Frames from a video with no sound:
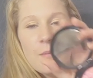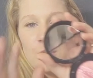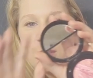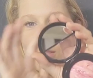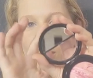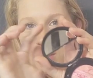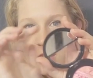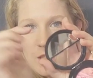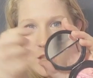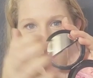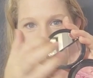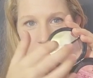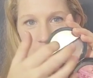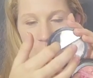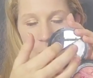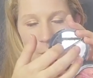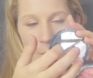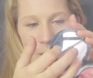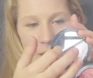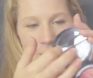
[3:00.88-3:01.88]
So it's got a
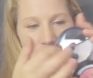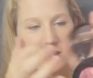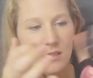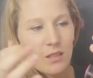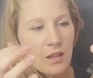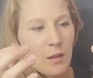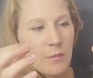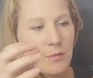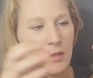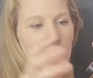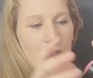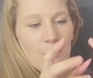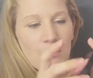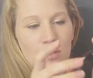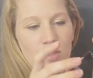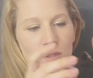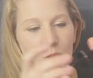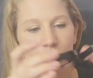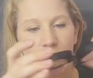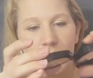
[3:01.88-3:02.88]
compact up top,
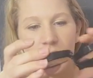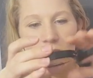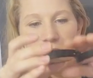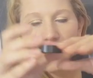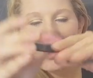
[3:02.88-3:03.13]
which is really